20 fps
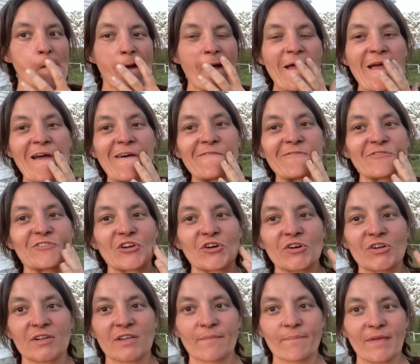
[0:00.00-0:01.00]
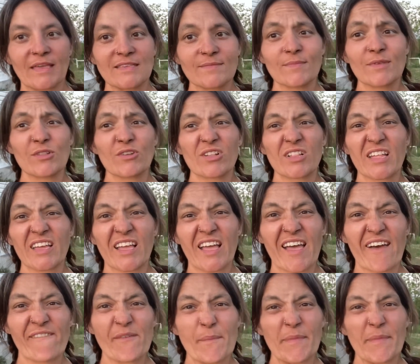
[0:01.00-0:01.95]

I have dirt that makes me look like I have a